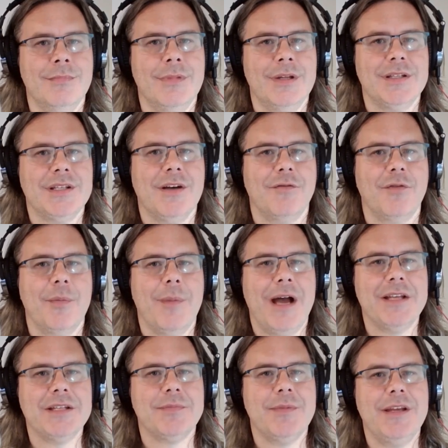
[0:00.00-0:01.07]
And self
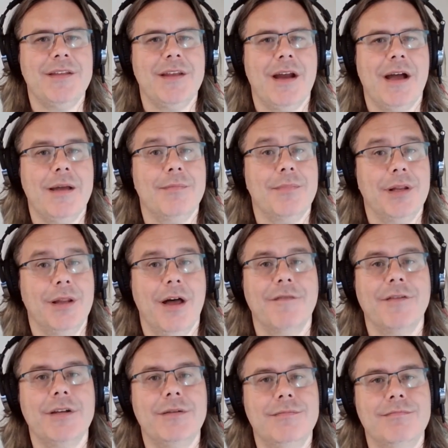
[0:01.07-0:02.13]
reminds me that I am
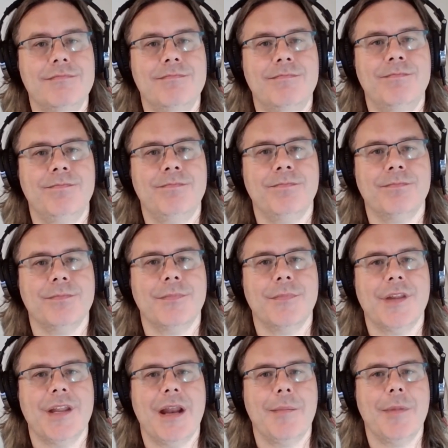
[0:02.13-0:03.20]
beloved,
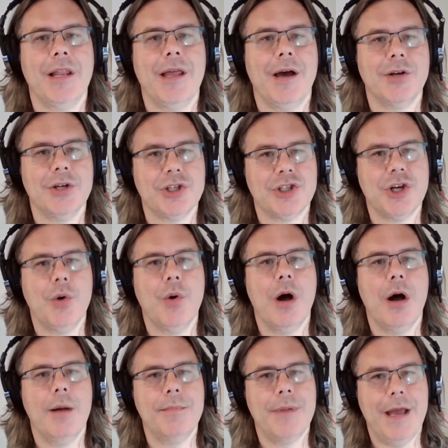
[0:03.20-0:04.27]
that I'm allowed to show
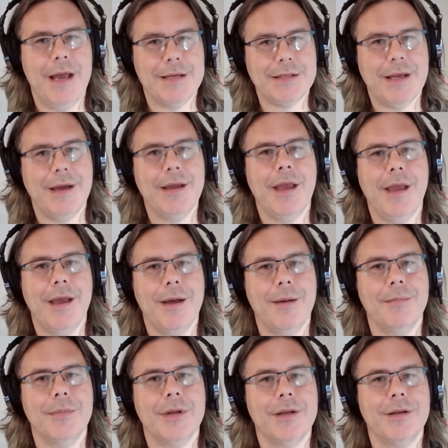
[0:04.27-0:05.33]
up as I
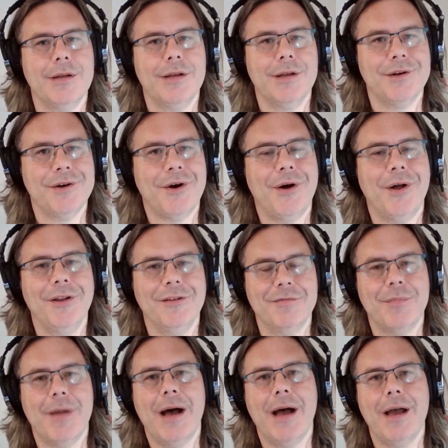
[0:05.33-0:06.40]
am in all of
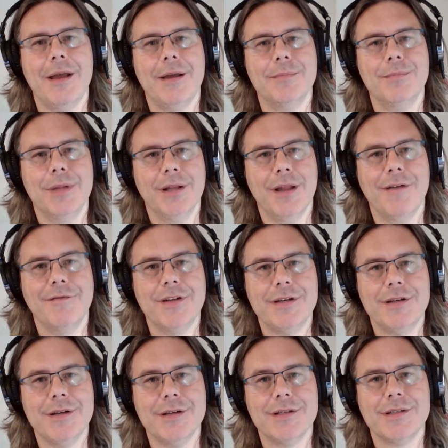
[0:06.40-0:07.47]
my
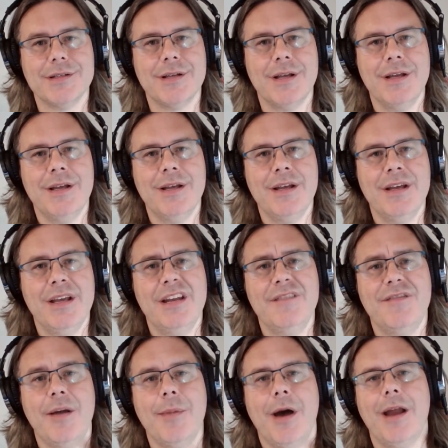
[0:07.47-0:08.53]
belovedness. And
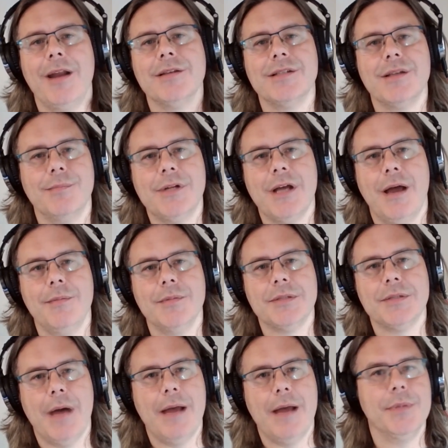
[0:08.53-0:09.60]
if I'm honest, sometimes
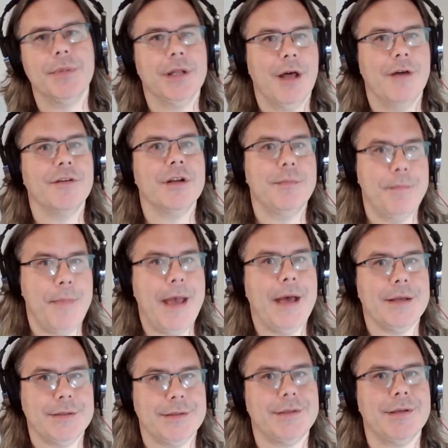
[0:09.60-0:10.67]
my beloved
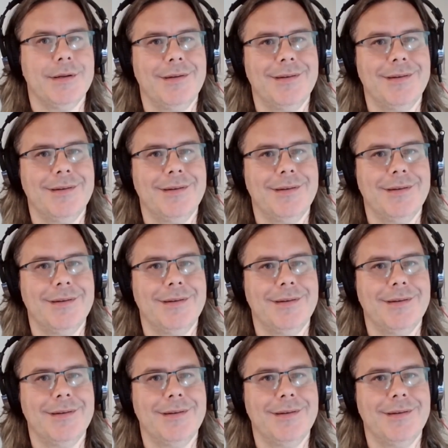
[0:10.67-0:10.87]
mess.